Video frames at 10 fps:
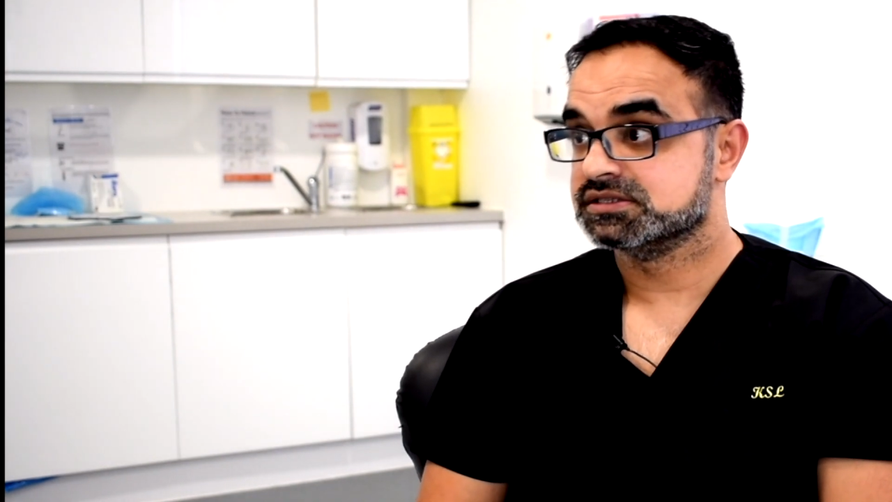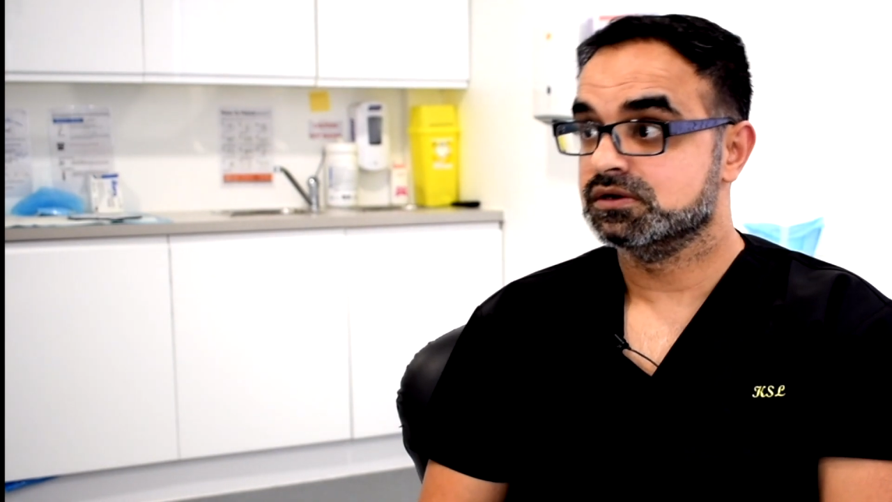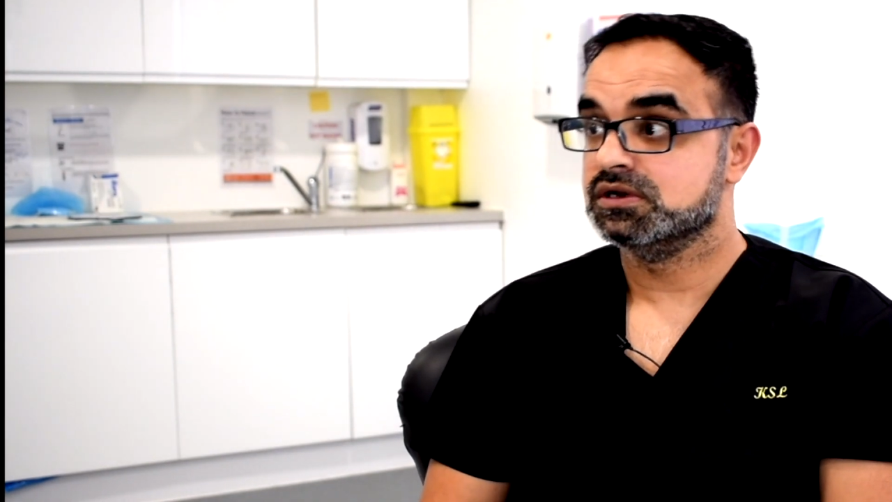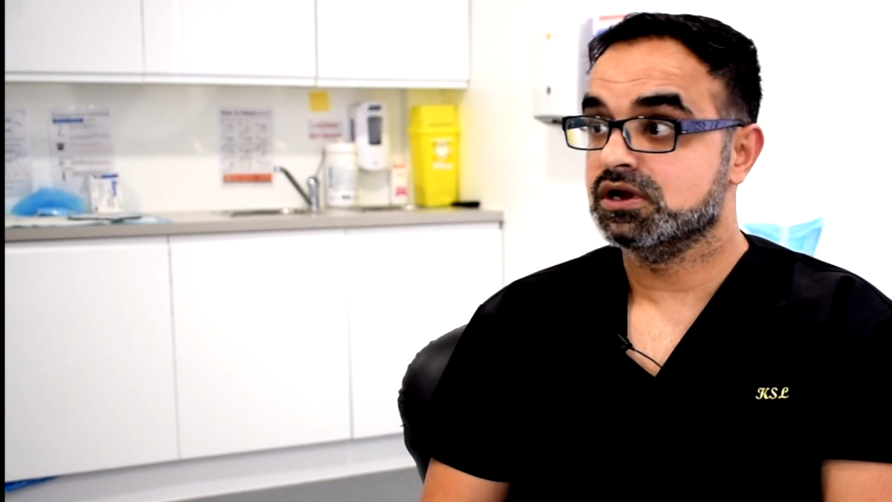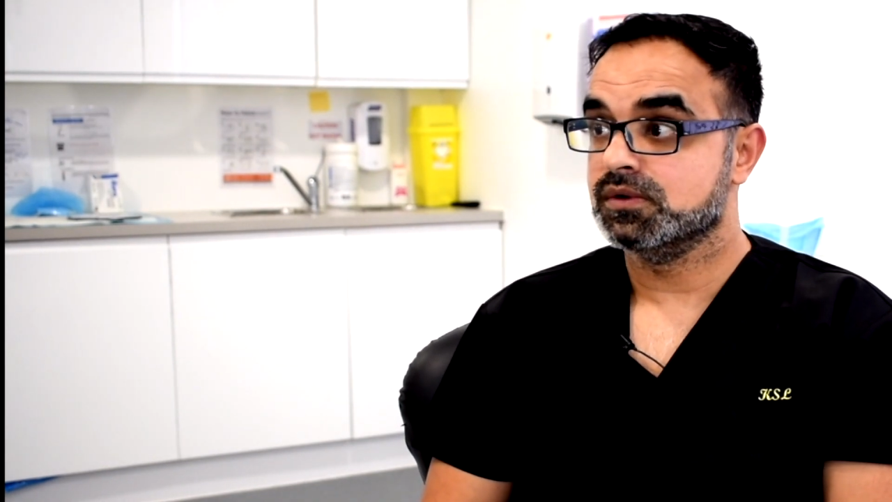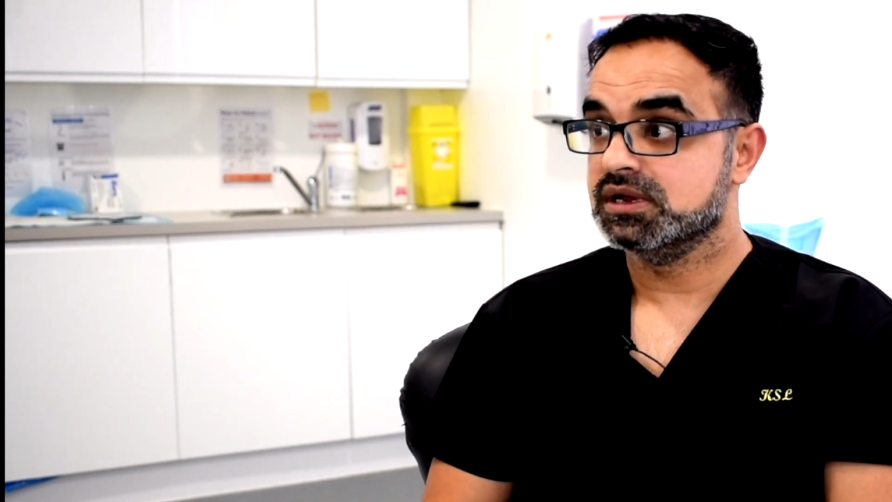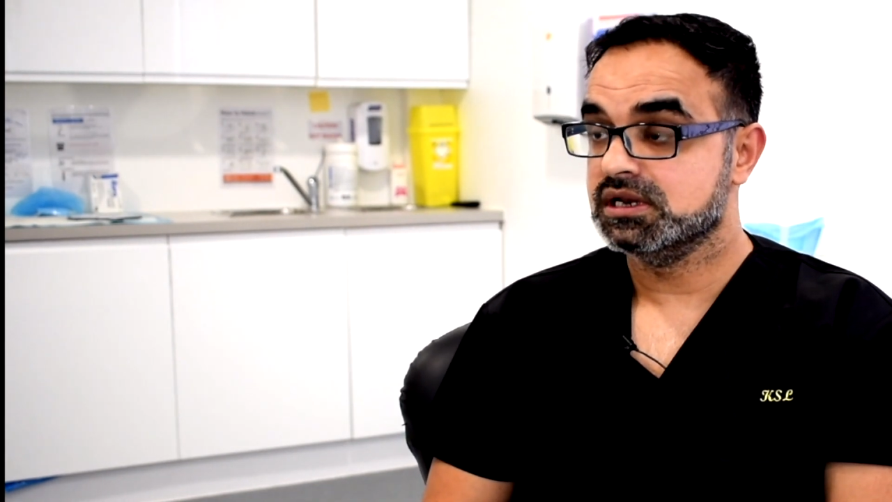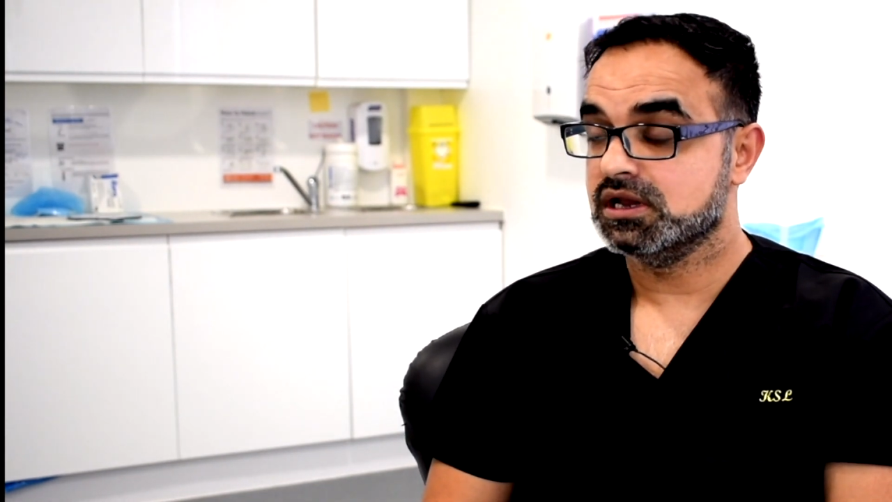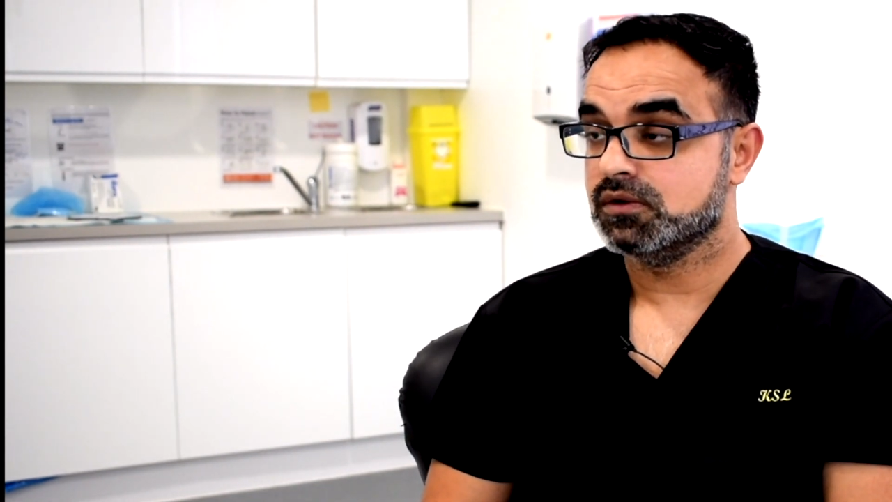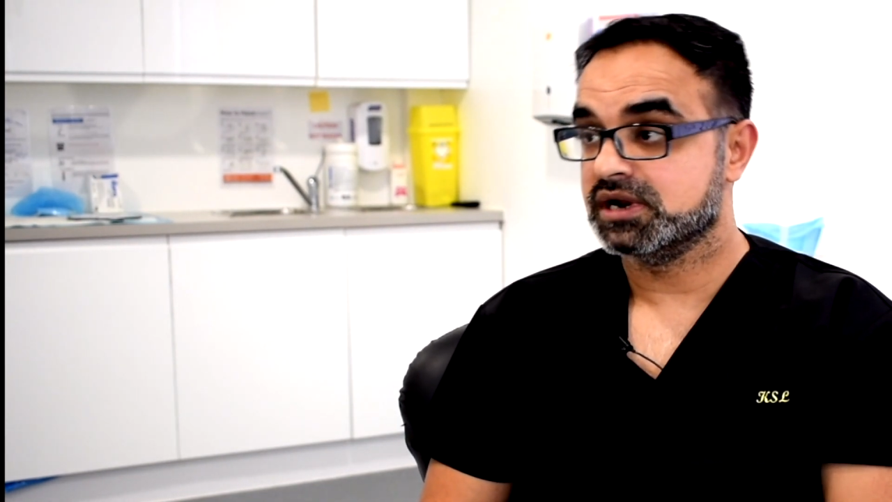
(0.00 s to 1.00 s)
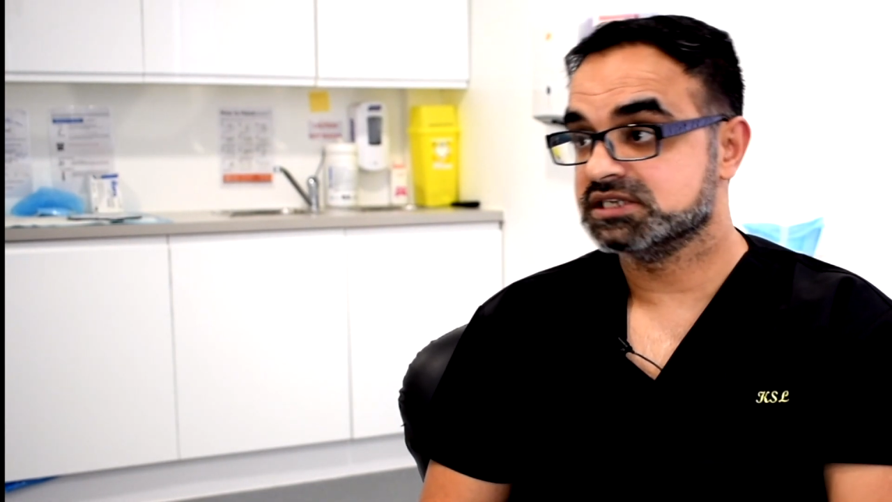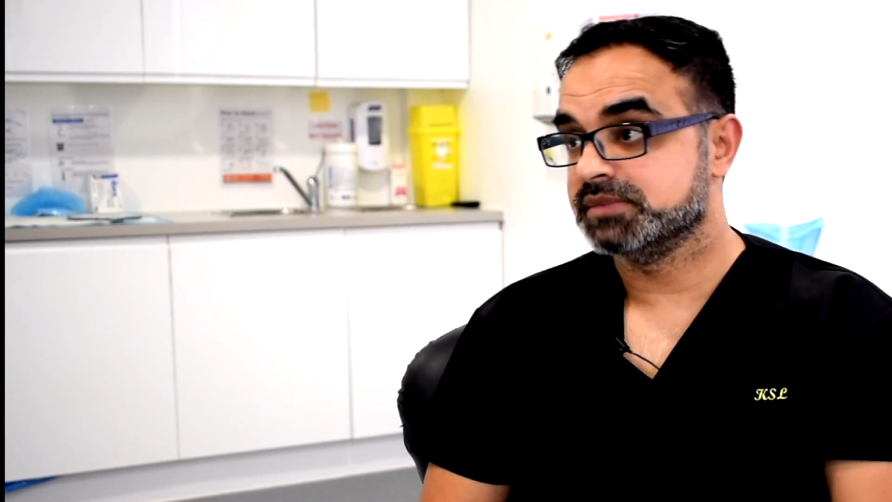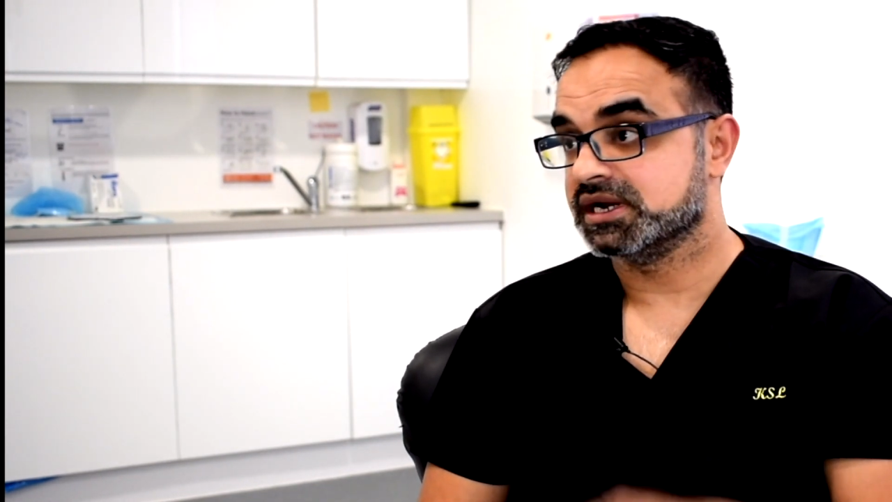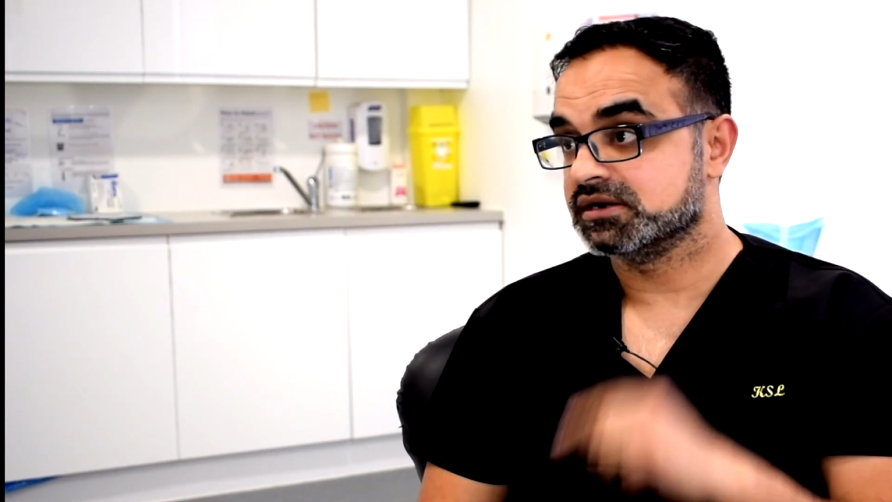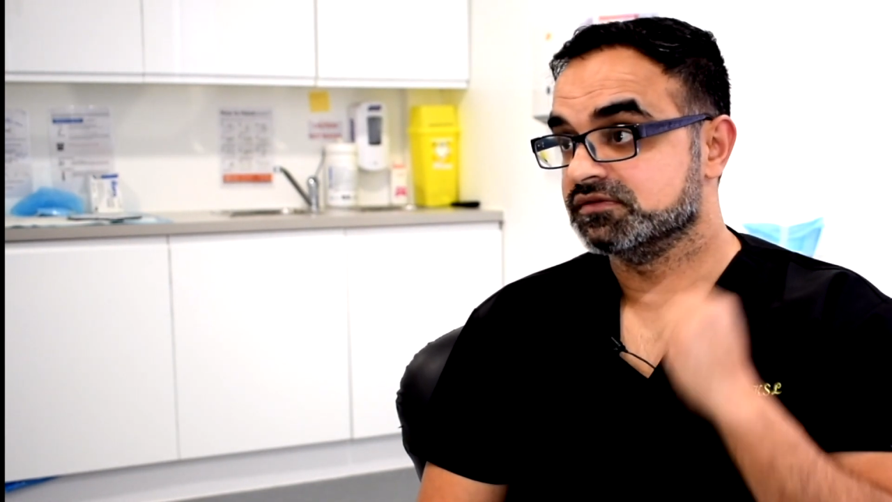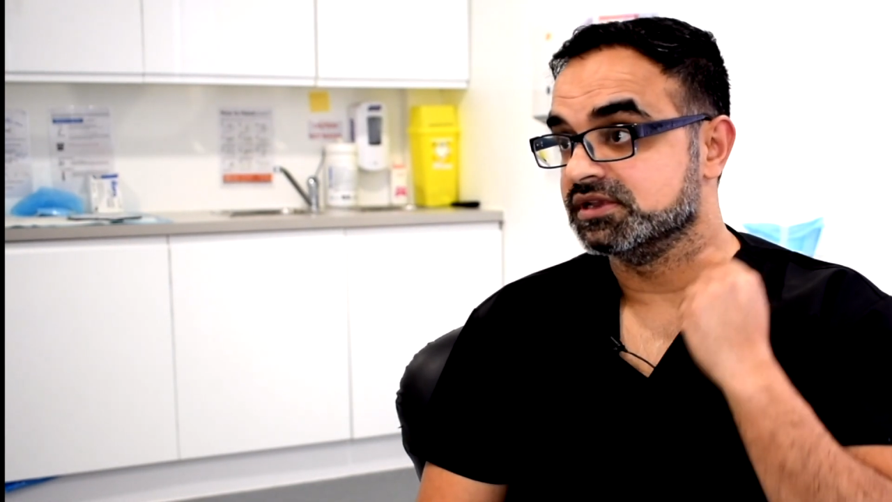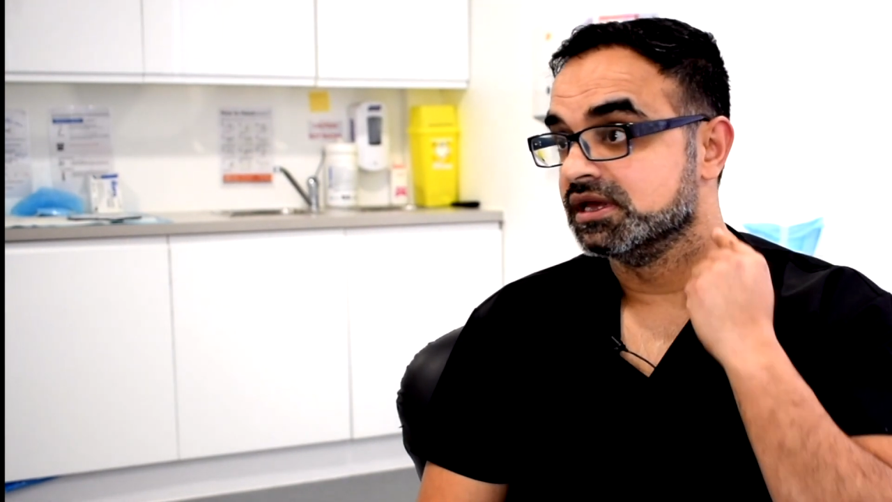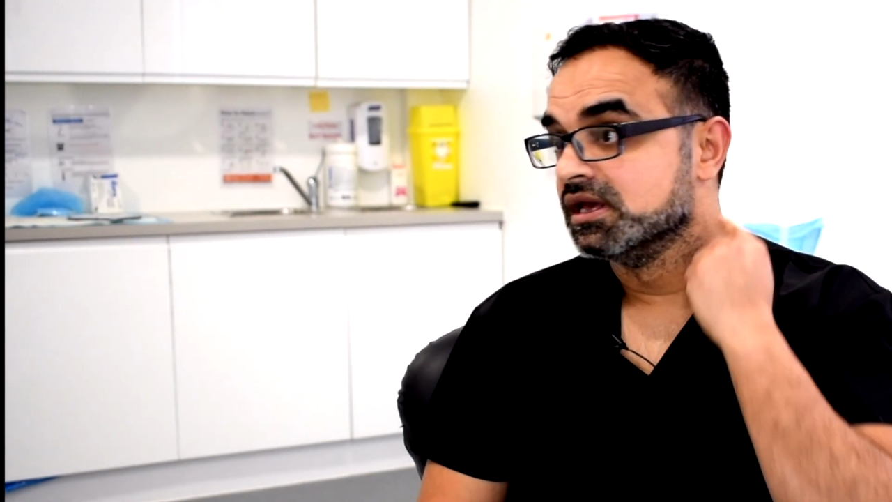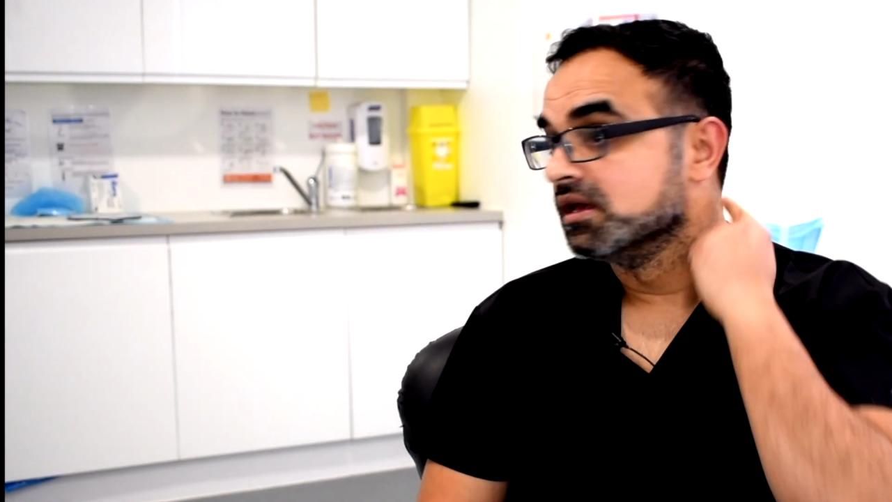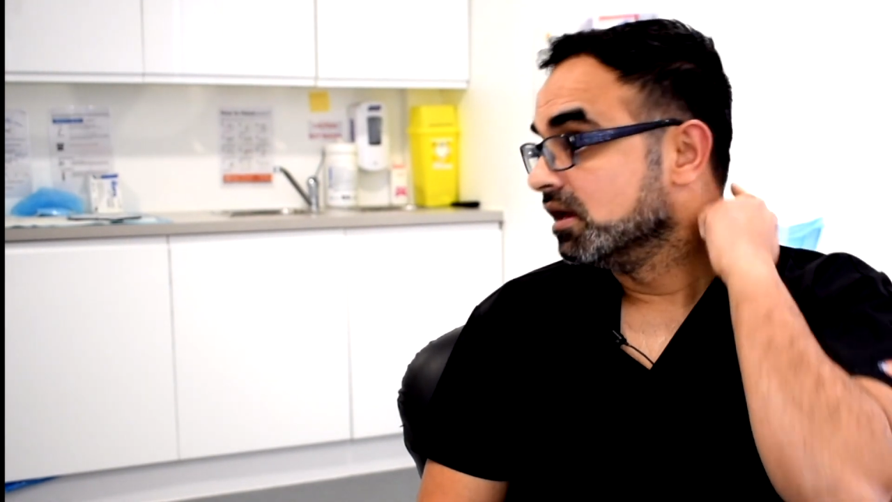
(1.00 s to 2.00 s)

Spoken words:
so lower aspect of the